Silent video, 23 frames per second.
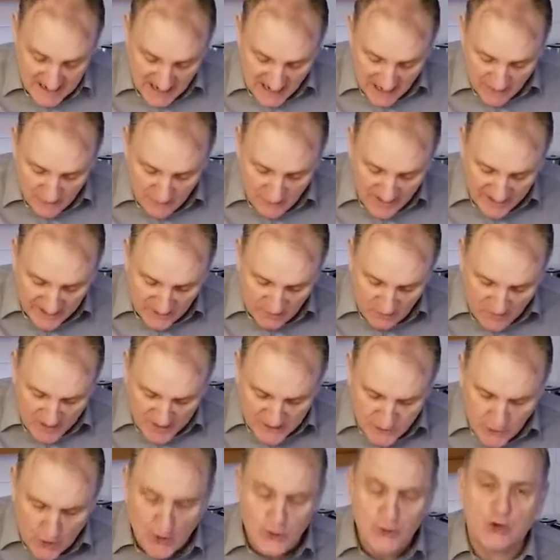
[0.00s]
And Rick went
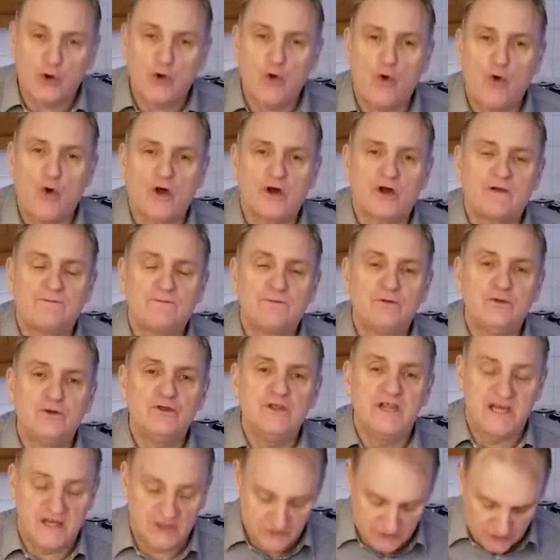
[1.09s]
down to Cork a few
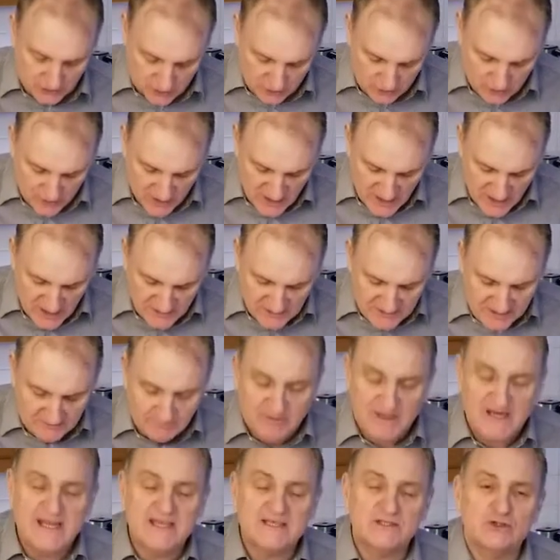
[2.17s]
years ago to a
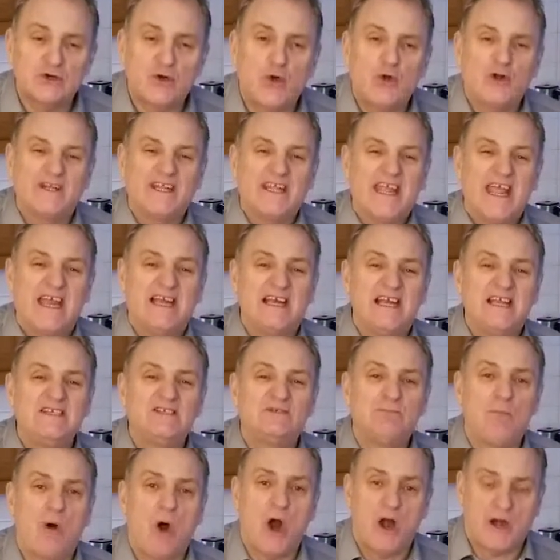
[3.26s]
place called the English
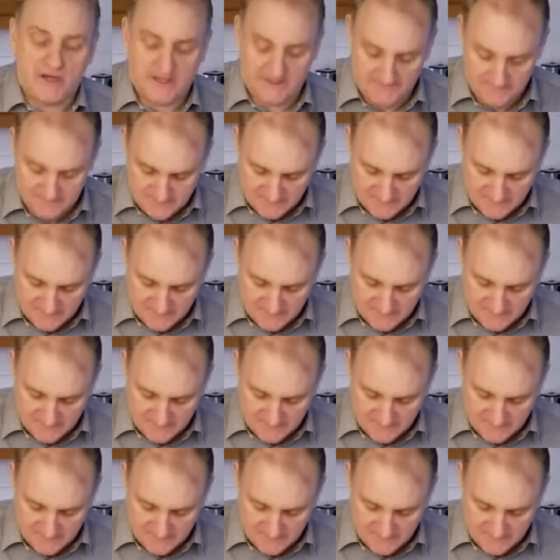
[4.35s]
Market.